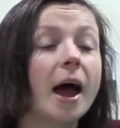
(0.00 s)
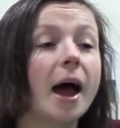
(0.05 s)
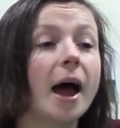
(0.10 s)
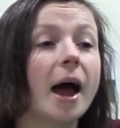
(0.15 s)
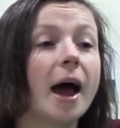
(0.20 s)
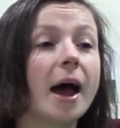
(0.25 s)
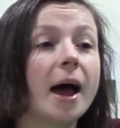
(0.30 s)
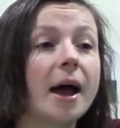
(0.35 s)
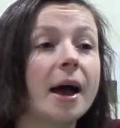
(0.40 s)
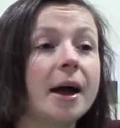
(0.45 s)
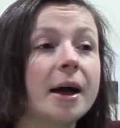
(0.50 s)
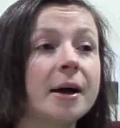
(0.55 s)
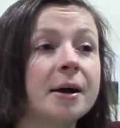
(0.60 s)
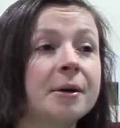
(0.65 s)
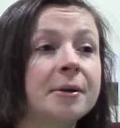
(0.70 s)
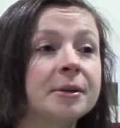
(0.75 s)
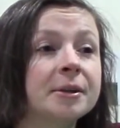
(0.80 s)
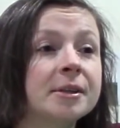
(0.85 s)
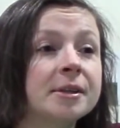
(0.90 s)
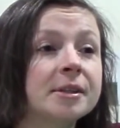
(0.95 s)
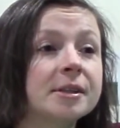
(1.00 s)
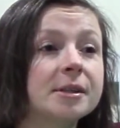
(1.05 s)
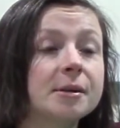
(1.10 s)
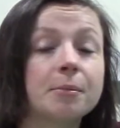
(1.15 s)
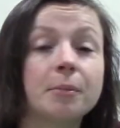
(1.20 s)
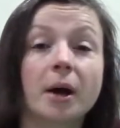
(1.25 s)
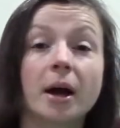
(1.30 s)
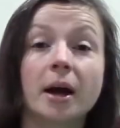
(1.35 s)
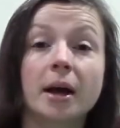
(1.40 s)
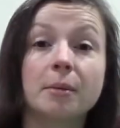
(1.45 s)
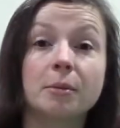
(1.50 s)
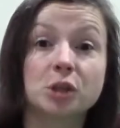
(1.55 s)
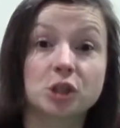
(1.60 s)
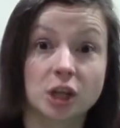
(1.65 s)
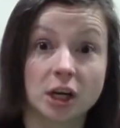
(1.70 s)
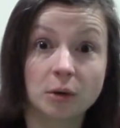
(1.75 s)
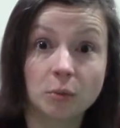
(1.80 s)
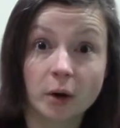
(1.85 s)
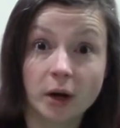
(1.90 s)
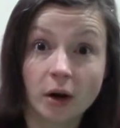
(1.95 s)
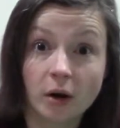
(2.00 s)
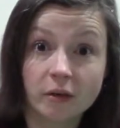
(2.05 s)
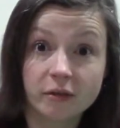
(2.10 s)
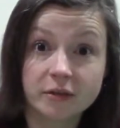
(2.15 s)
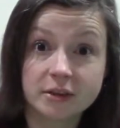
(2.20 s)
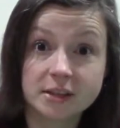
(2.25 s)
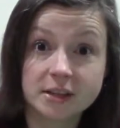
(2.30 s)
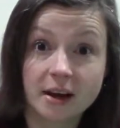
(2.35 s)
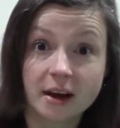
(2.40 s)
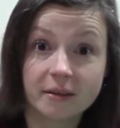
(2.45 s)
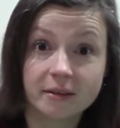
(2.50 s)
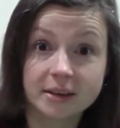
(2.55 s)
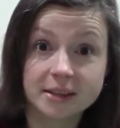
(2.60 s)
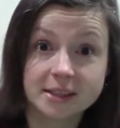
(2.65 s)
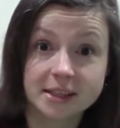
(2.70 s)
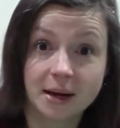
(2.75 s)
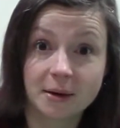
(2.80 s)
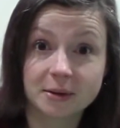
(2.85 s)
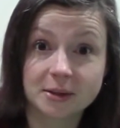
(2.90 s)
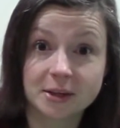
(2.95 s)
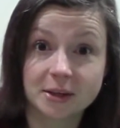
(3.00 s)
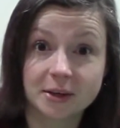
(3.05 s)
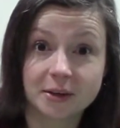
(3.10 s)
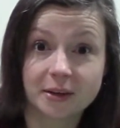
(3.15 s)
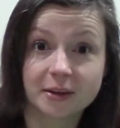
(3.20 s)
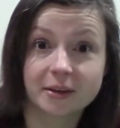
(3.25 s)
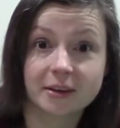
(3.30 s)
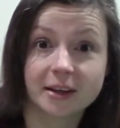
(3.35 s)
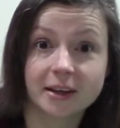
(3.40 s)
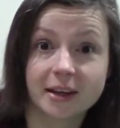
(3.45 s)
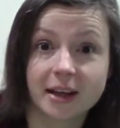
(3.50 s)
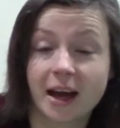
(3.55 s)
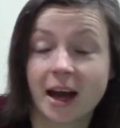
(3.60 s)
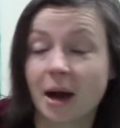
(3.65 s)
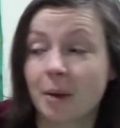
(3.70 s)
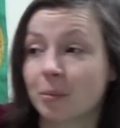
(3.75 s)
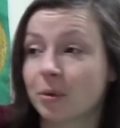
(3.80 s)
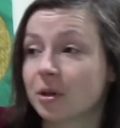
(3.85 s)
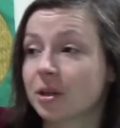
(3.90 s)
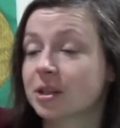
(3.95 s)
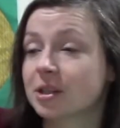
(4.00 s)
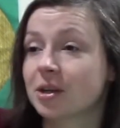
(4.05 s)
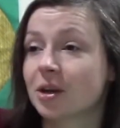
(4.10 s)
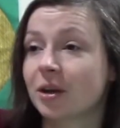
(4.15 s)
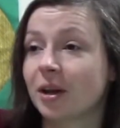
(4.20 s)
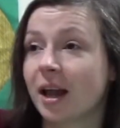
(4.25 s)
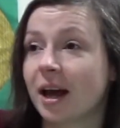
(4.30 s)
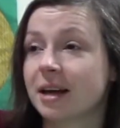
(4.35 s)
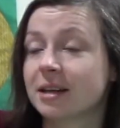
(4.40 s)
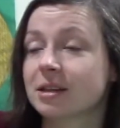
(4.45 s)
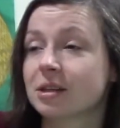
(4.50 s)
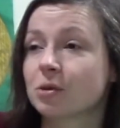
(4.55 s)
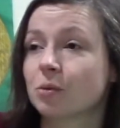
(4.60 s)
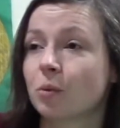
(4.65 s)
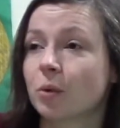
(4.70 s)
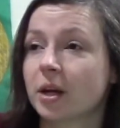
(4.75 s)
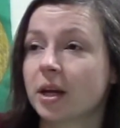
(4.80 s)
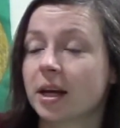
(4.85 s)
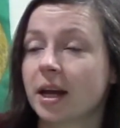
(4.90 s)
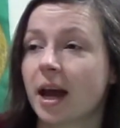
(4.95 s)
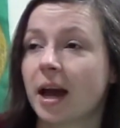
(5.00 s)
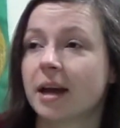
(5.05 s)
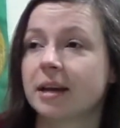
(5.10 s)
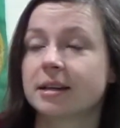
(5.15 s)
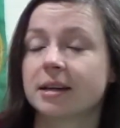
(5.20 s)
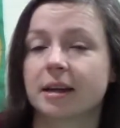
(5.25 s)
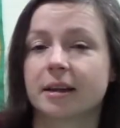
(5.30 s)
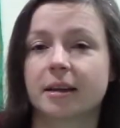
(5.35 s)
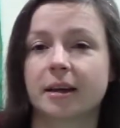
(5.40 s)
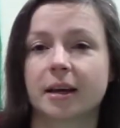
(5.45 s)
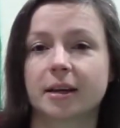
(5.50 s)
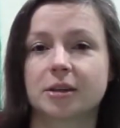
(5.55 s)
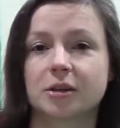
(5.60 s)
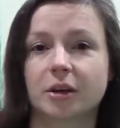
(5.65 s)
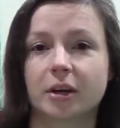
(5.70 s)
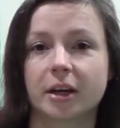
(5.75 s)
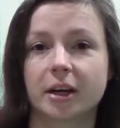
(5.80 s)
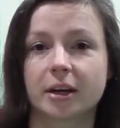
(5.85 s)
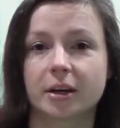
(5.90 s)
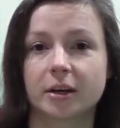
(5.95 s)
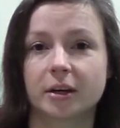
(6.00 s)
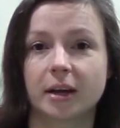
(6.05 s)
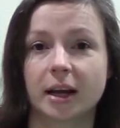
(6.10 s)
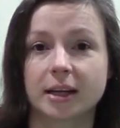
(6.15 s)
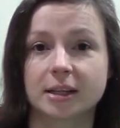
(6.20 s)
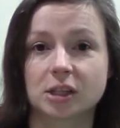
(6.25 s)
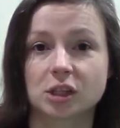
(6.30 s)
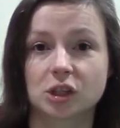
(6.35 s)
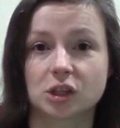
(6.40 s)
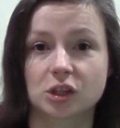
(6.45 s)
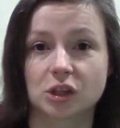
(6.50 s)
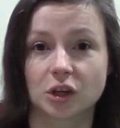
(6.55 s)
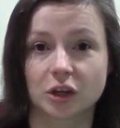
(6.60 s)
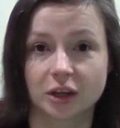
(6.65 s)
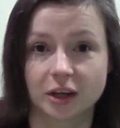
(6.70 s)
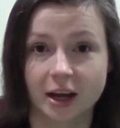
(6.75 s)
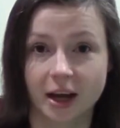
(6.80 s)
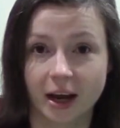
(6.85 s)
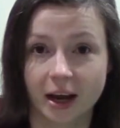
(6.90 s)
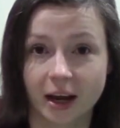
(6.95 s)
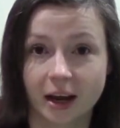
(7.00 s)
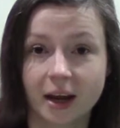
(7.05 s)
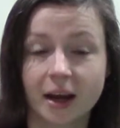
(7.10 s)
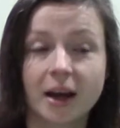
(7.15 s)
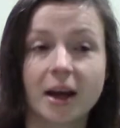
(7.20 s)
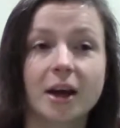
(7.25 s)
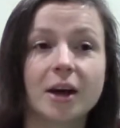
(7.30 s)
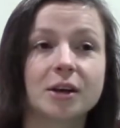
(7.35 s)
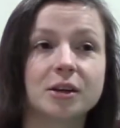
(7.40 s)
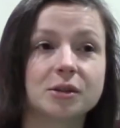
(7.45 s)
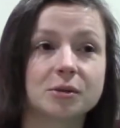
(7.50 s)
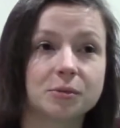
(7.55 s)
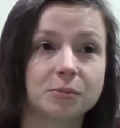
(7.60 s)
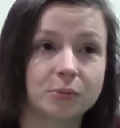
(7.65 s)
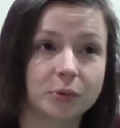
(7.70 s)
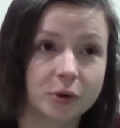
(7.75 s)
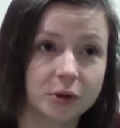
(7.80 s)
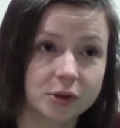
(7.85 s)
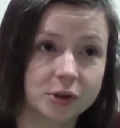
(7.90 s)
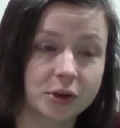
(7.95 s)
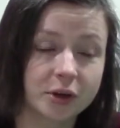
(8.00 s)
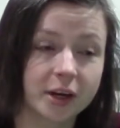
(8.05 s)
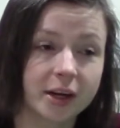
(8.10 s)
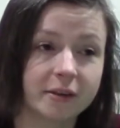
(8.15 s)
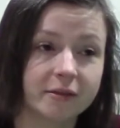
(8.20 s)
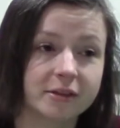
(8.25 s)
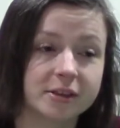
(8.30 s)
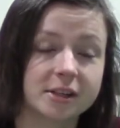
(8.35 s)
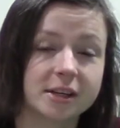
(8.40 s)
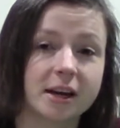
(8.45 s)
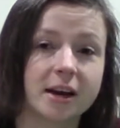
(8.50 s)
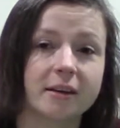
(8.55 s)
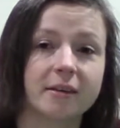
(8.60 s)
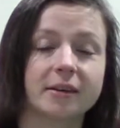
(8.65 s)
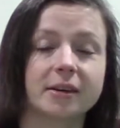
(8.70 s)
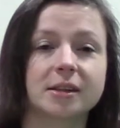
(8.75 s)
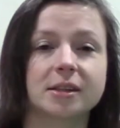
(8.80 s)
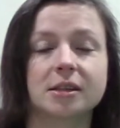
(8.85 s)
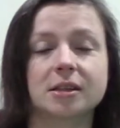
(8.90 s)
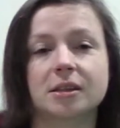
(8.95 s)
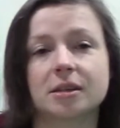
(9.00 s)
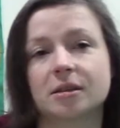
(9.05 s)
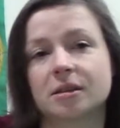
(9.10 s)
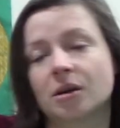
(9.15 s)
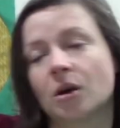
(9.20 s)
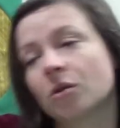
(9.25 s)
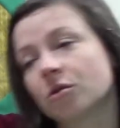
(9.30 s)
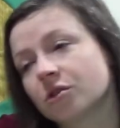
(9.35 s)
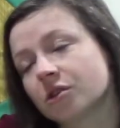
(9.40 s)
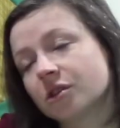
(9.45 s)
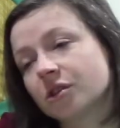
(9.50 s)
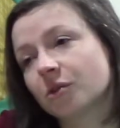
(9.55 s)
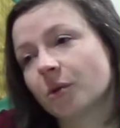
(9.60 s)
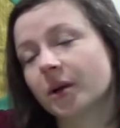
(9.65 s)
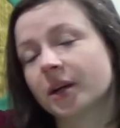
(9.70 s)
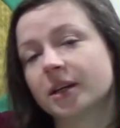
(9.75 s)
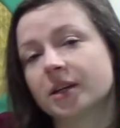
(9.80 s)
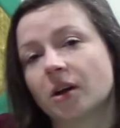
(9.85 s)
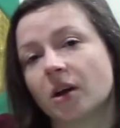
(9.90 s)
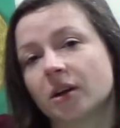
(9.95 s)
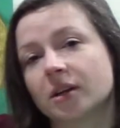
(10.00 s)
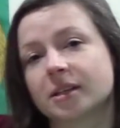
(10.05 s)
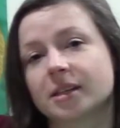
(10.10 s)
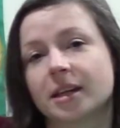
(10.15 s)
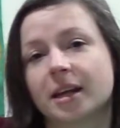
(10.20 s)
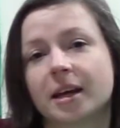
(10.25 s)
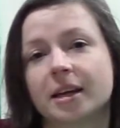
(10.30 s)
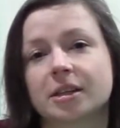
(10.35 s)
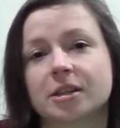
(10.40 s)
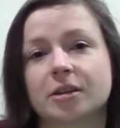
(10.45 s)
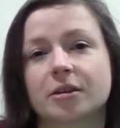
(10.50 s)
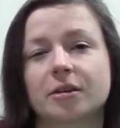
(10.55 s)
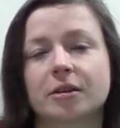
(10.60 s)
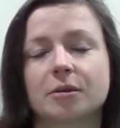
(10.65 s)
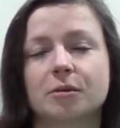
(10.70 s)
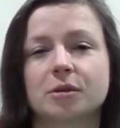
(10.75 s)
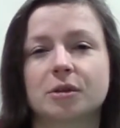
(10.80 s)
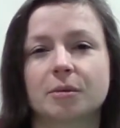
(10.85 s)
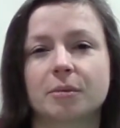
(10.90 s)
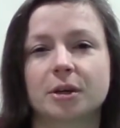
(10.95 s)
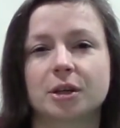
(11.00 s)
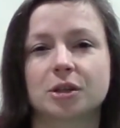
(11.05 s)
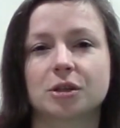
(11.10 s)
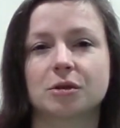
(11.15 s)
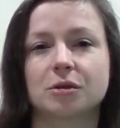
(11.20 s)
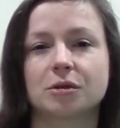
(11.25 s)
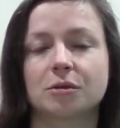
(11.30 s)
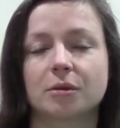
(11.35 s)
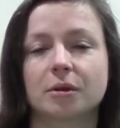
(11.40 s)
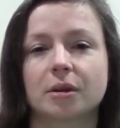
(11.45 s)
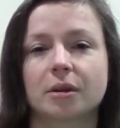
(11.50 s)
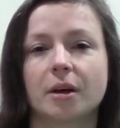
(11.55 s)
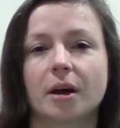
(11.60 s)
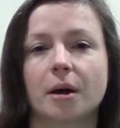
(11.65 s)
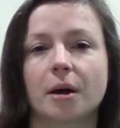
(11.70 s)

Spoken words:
And my machine went off for service. That was another thing that happened. So last weekend, I think I took it in last Sunday, took it in for service. It's $120 later. There were some issues with